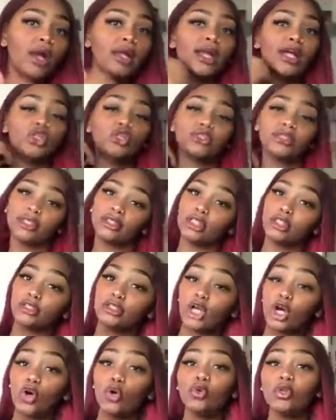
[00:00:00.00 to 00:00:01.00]
that you set the
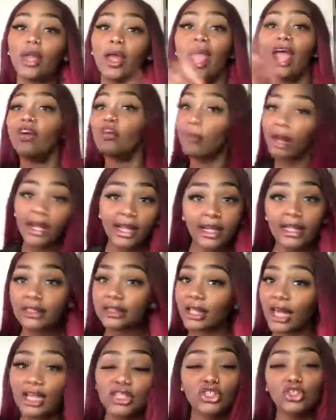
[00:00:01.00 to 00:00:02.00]
tone, that everybody in this
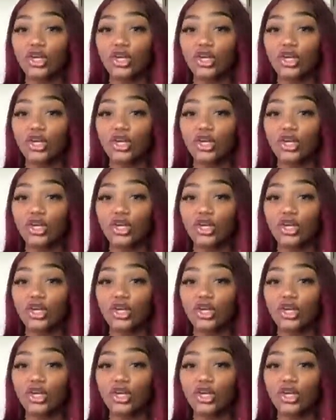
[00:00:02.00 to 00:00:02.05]
class is